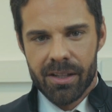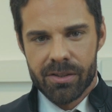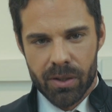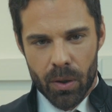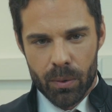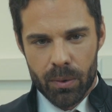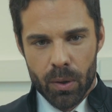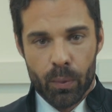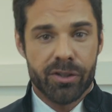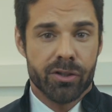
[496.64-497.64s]
So,
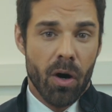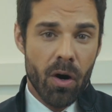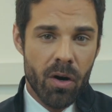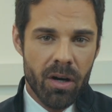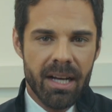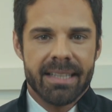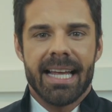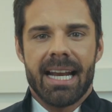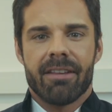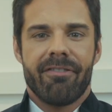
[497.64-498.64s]
we saw
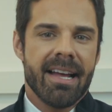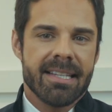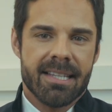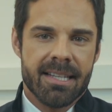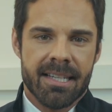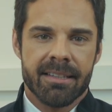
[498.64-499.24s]
that advances